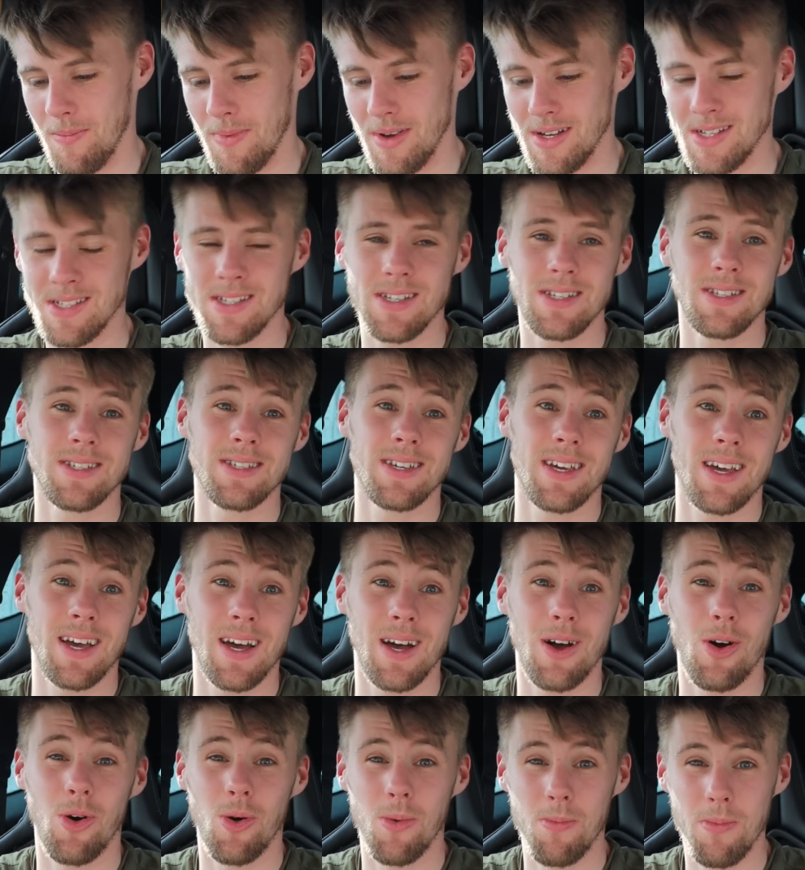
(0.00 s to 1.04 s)
It's a Seat
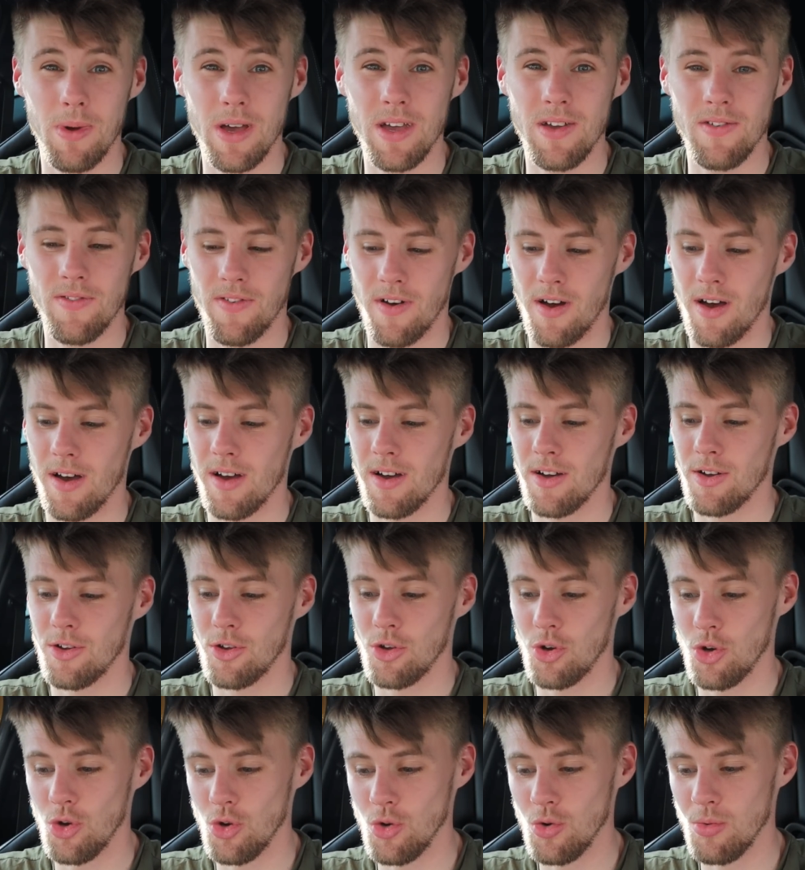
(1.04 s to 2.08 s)
Ibiza
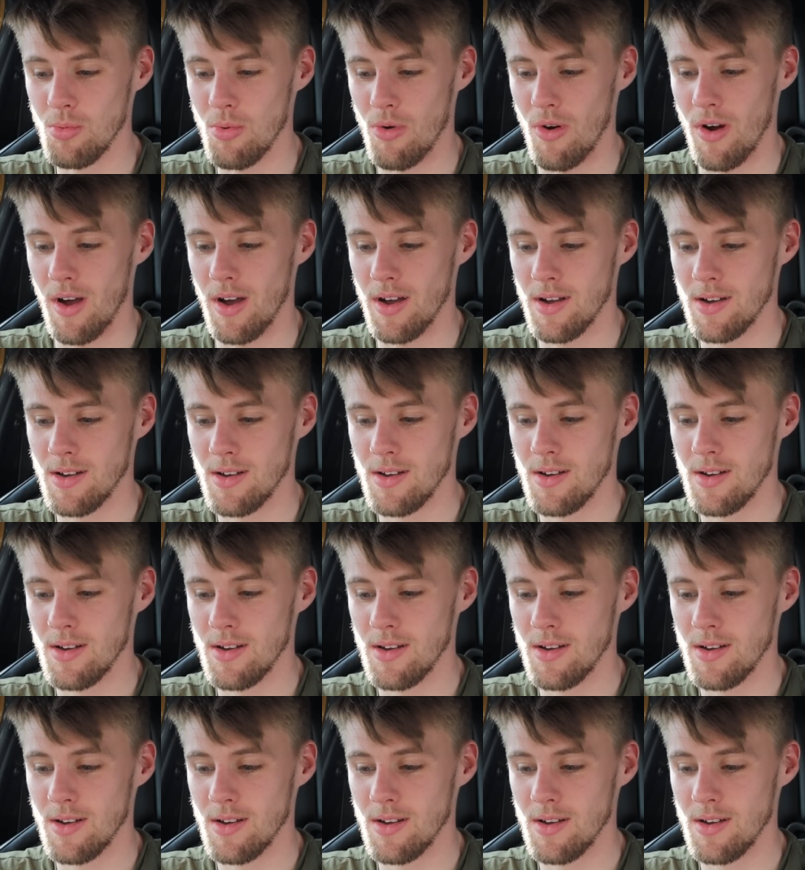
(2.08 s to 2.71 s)
Cupra.